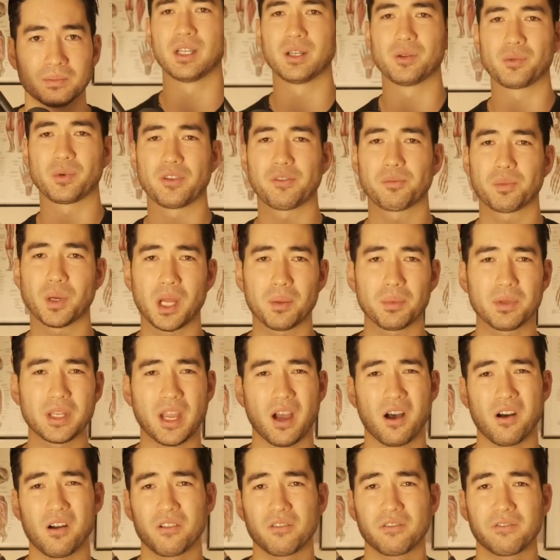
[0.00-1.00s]
We've probably
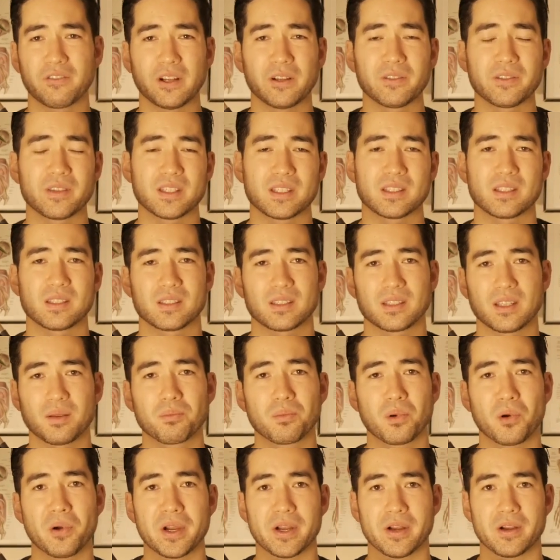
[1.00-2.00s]
all felt this at some
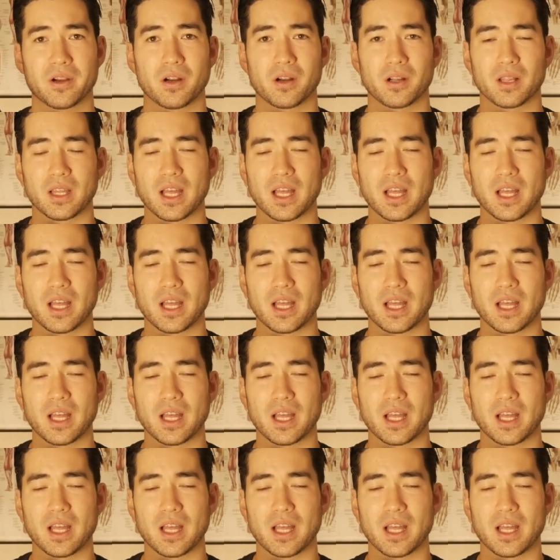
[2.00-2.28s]
point in our